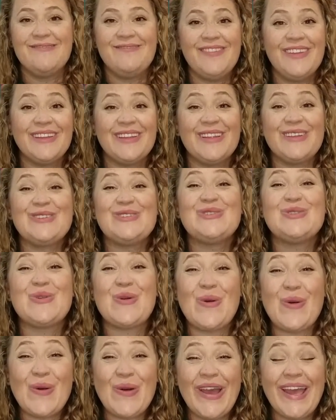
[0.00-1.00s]
feeling
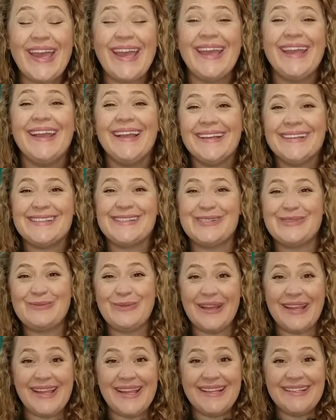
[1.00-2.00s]
joy
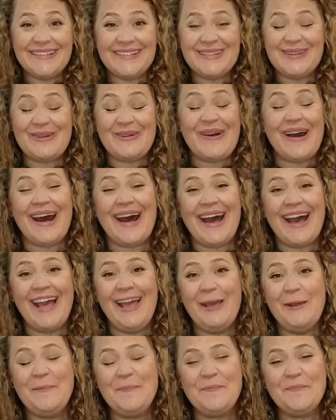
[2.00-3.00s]
swinging so
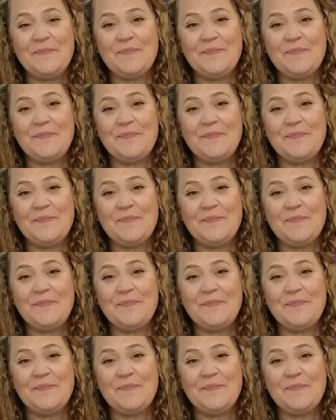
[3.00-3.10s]
high?